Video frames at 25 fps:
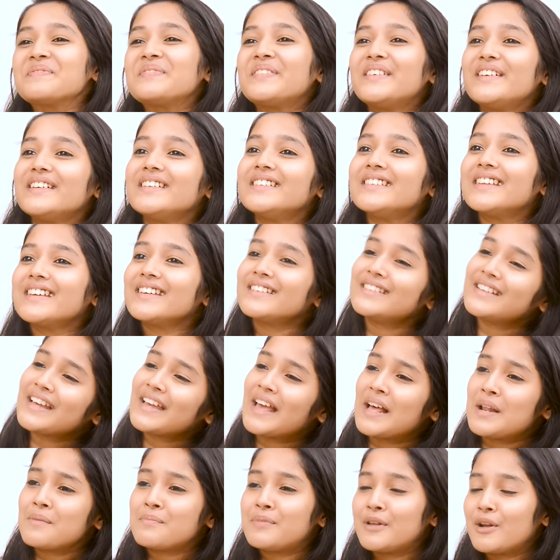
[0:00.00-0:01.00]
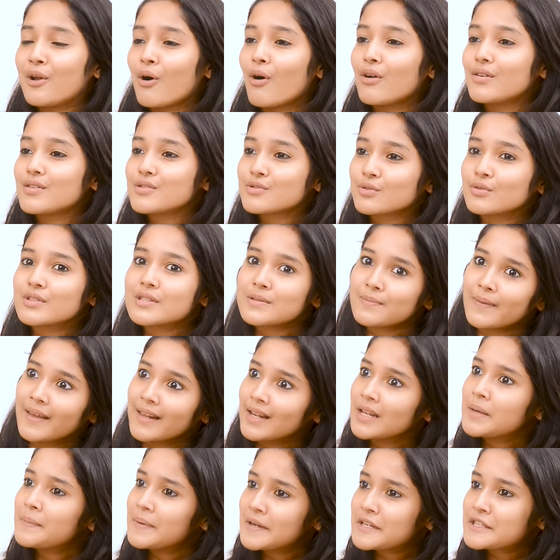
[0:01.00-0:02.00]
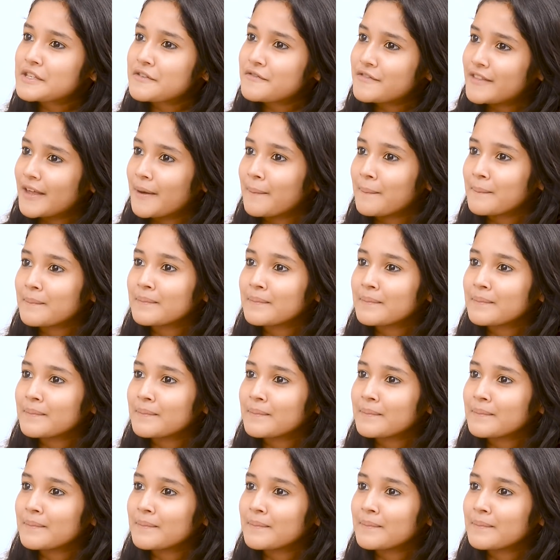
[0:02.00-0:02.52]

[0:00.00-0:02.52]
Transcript: But they help a lot. So it's mainly because of them.